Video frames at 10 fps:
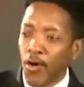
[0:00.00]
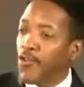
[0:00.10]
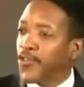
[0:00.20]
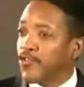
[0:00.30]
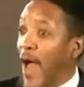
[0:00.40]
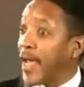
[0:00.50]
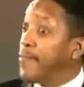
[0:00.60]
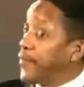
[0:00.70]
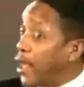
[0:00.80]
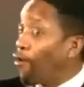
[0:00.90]
Who's the
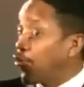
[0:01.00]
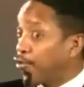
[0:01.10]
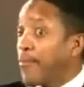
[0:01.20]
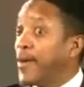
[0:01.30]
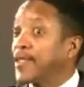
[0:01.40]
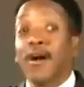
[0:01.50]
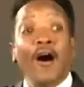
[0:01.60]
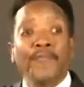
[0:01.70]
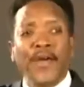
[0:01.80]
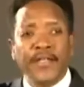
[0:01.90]
dragon? That old serpent
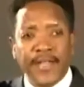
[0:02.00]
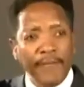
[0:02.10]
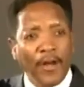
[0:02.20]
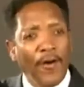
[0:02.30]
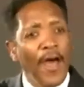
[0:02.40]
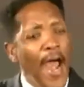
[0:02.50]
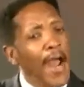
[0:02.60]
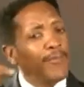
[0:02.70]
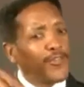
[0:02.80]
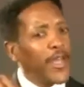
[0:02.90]
called the devil
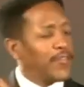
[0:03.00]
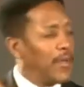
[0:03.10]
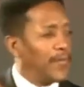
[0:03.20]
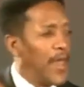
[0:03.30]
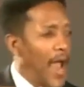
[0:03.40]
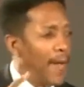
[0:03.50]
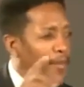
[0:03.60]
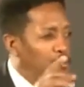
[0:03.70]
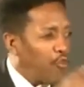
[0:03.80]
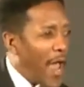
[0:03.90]
and Satan.
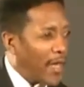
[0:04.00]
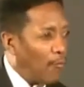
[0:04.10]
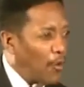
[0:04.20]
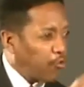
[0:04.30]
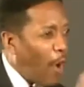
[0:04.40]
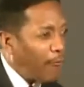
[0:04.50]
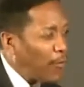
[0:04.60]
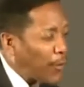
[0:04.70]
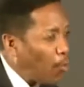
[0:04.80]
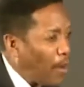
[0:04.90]
And the dragon was
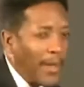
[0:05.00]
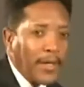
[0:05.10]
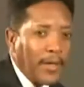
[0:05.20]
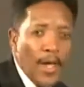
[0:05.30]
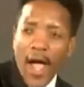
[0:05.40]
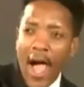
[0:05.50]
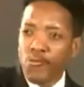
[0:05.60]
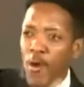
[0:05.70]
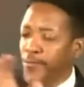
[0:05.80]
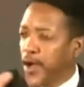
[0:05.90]
wroth with the woman
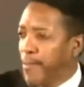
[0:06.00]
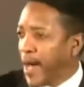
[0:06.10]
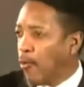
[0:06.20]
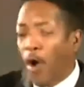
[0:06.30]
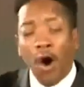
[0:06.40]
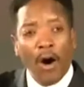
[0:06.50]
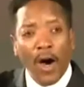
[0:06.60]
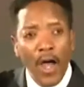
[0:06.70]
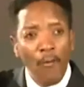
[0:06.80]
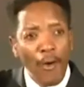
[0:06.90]
and went to make
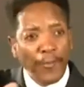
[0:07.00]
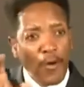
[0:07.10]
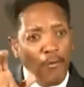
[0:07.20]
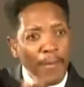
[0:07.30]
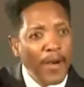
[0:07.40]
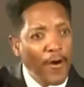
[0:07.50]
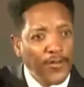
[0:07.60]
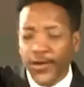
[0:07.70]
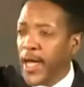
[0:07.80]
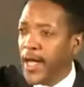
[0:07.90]
war with the remnant of her
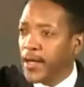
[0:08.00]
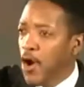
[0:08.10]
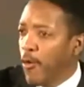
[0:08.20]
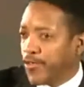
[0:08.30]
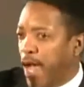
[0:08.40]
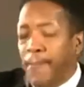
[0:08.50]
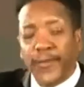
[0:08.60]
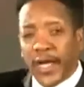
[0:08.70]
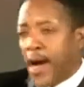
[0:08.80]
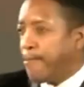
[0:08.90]
seed, which
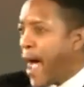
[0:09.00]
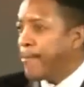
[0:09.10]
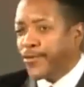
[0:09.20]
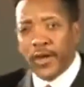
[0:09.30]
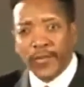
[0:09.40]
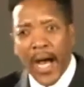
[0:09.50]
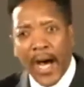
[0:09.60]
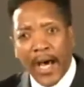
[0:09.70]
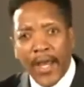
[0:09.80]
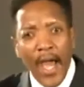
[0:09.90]
keep the commandments of
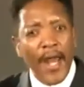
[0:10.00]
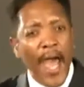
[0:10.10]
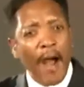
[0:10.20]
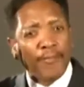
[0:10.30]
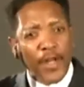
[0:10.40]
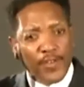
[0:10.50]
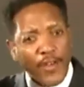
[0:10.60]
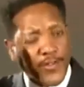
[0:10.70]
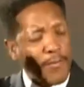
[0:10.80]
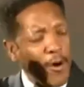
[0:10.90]
God and have the
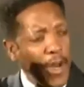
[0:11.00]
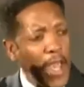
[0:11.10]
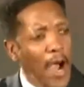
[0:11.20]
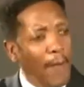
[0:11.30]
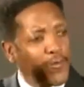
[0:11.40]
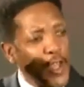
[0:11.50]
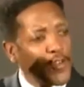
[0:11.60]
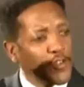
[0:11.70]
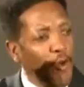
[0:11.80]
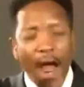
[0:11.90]
testimony of
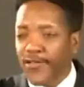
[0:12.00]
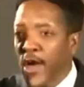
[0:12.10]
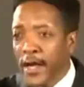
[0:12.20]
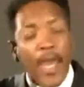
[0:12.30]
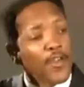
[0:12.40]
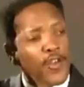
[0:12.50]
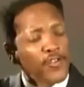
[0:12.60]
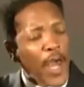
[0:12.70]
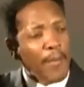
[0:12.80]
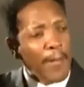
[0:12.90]
Jesus Christ. Ladies
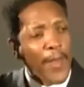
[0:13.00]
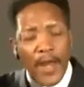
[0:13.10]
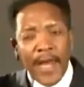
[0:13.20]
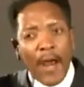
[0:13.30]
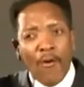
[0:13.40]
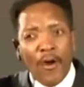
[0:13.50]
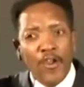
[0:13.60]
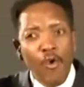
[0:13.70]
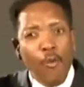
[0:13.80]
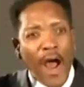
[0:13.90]
and gentlemen, not
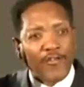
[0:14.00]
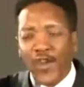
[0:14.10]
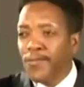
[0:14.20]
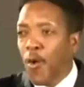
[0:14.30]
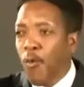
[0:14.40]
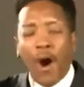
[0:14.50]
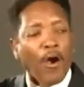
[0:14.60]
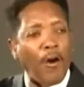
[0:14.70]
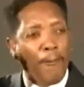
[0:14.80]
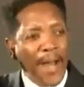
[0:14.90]
only you watching the
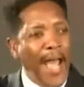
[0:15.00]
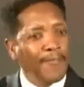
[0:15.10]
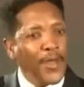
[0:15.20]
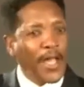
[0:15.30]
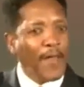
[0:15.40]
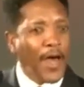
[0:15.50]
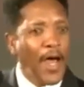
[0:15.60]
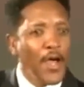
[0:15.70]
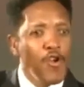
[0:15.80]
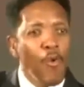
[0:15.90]
world band
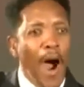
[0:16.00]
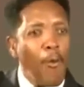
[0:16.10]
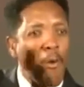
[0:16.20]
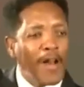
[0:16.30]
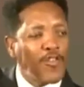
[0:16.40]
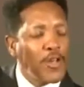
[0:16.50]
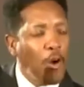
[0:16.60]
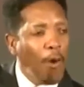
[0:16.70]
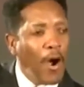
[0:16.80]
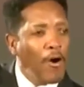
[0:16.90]
together, you are watching
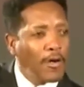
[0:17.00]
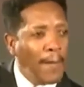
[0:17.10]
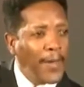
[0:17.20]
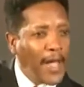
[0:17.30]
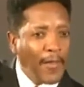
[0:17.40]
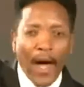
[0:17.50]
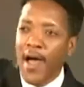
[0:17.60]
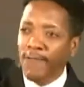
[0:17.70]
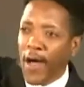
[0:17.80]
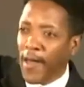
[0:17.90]
the world come together
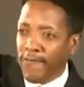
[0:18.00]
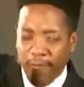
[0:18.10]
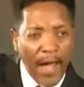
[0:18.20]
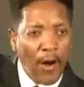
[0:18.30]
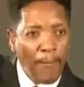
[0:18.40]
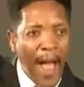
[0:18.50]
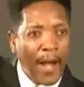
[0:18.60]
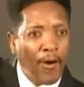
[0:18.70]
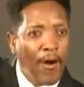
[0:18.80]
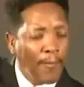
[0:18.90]
for the final
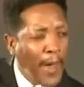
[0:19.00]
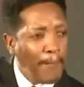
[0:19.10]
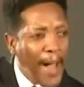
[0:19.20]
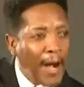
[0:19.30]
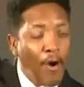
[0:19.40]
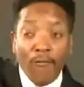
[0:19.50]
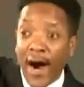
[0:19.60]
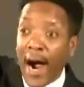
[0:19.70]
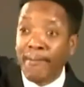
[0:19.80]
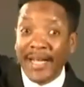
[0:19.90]
battle, the battle
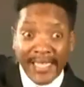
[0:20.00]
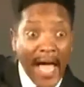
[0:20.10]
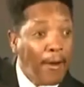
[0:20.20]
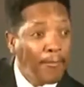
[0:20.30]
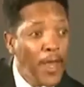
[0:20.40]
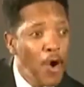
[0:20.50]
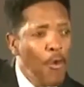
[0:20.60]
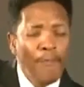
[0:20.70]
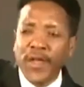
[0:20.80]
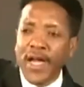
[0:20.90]
of Armageddon,
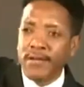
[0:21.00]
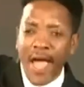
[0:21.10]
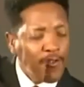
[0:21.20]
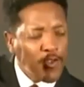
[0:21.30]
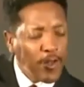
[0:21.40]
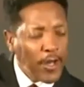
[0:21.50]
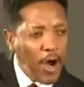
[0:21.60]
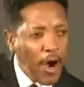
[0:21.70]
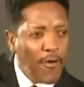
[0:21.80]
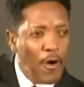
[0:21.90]
when the nations of
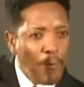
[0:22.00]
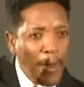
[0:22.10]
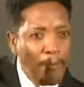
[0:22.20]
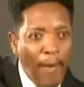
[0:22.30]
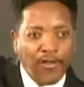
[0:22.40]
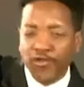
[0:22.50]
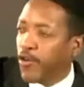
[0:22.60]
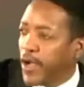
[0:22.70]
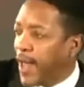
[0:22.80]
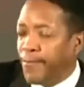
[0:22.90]
the earth will be
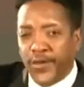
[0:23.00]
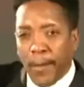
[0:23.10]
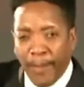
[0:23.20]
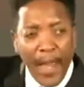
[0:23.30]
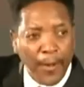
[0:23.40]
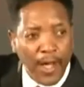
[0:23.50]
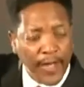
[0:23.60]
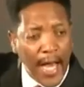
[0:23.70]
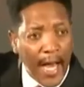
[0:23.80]
marshaled against the people of